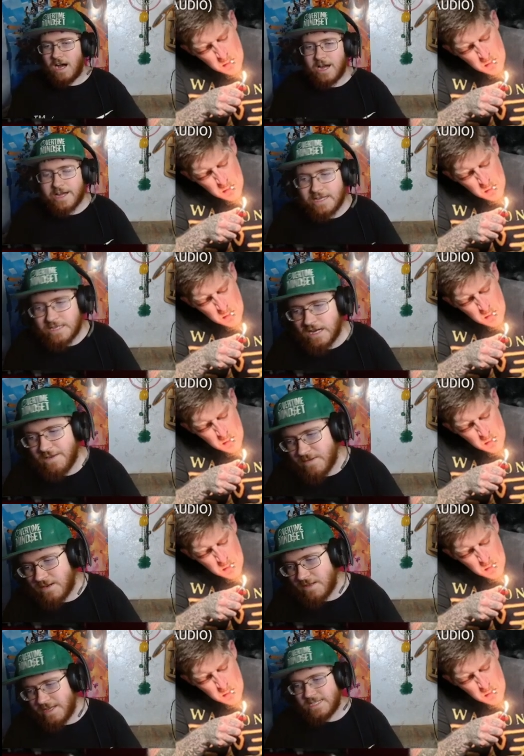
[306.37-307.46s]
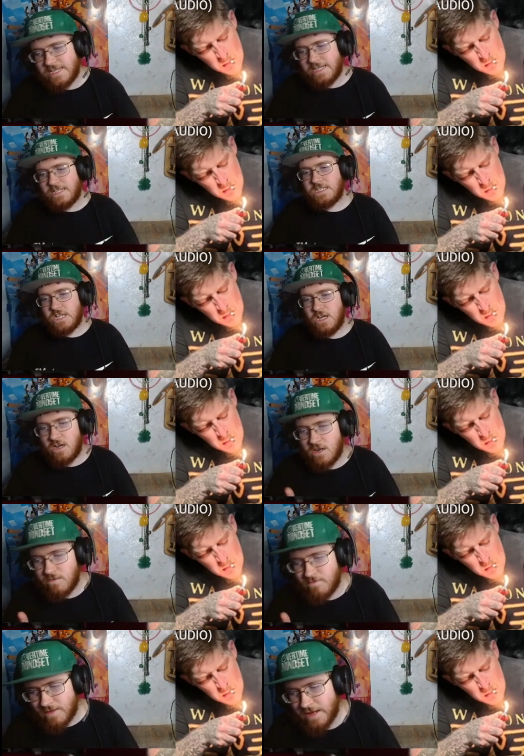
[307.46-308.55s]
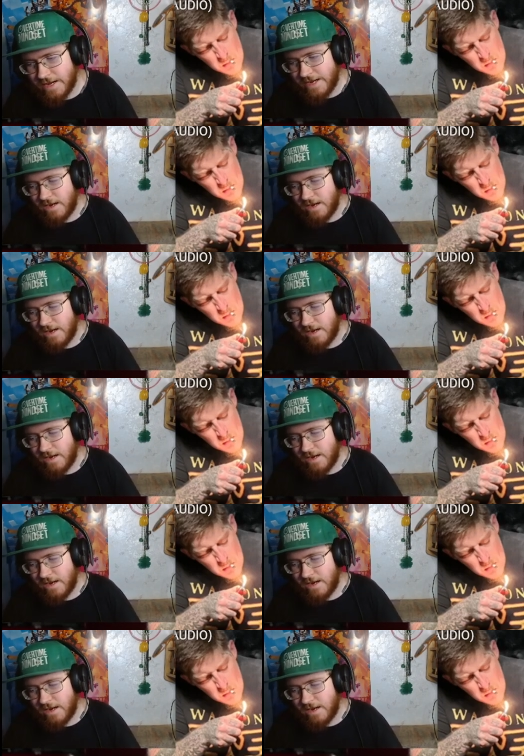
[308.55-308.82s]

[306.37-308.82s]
Speaker 1: I could definitely see the song play